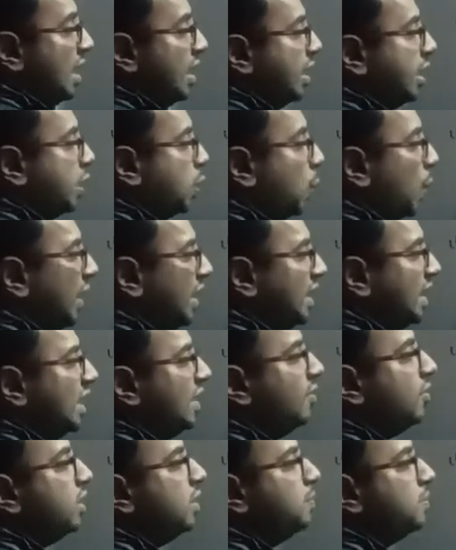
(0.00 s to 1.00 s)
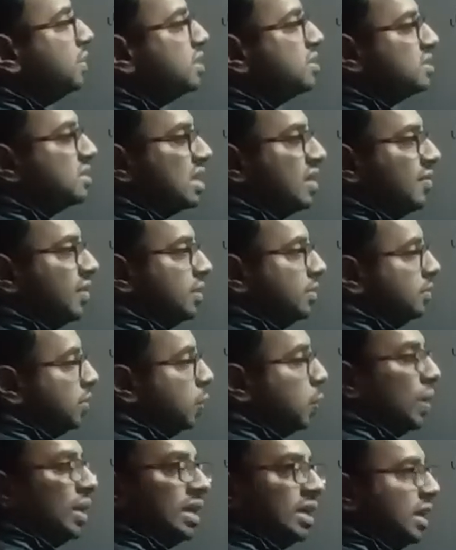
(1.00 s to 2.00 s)
21 plus 7,
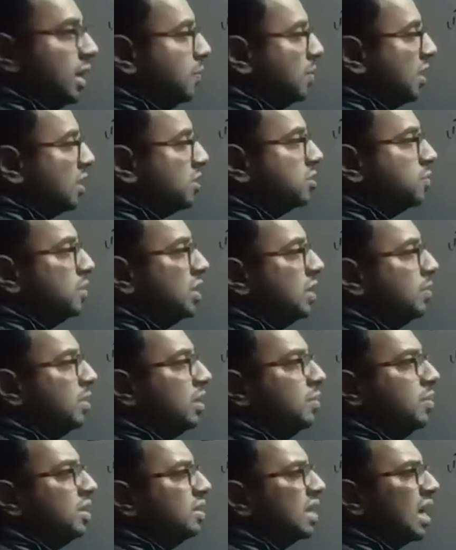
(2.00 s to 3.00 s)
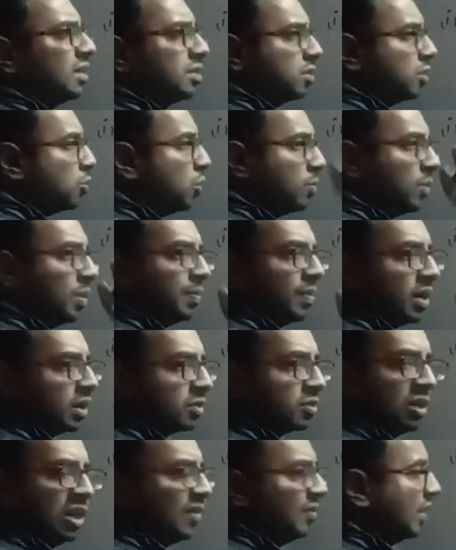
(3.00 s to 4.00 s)
28, because b, that's a common part,
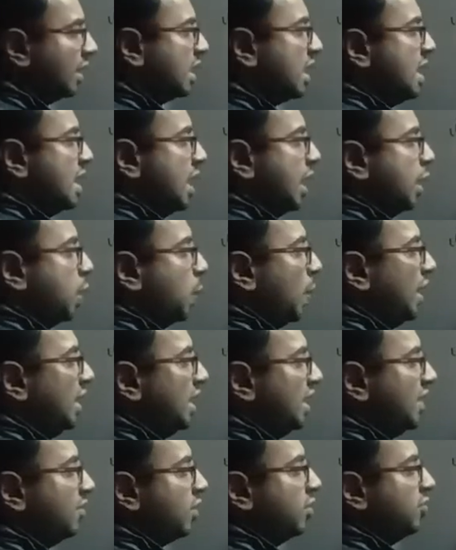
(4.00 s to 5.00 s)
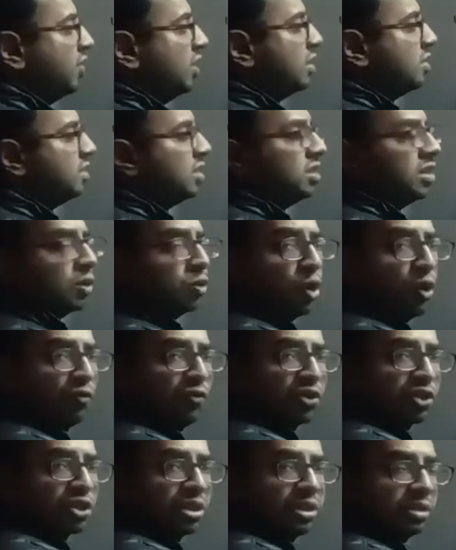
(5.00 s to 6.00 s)
so leave it. 21, we'll see the
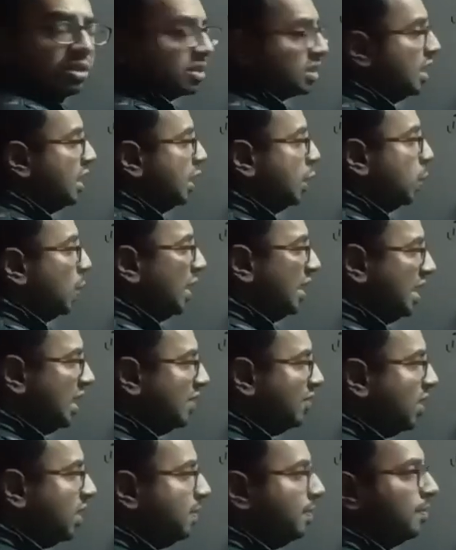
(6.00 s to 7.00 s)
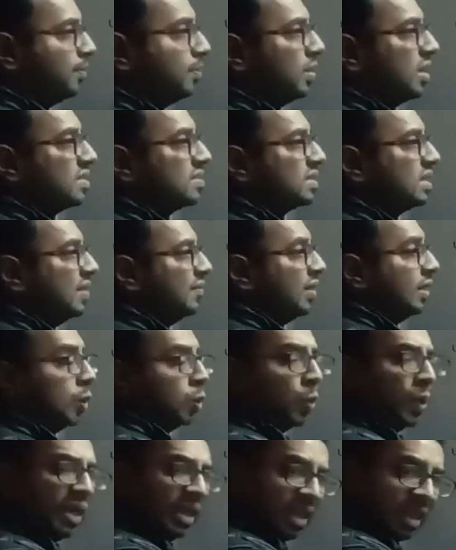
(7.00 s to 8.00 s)
coefficients. 21 plus 7,
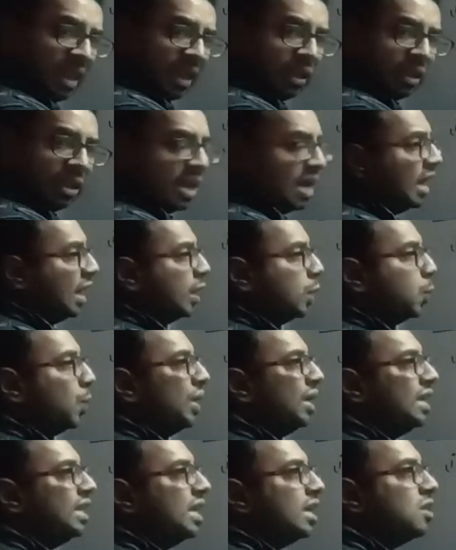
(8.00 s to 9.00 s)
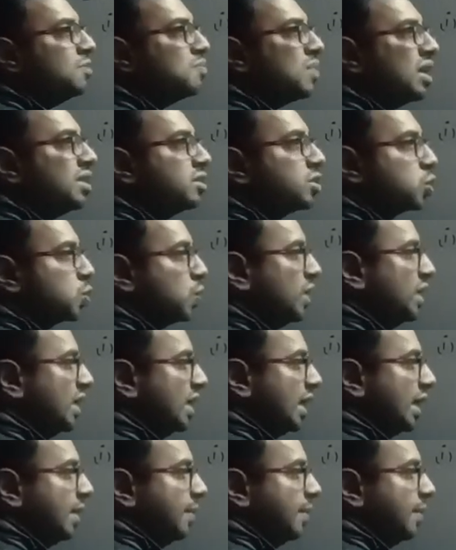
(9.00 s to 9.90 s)
28, 28 minus 20.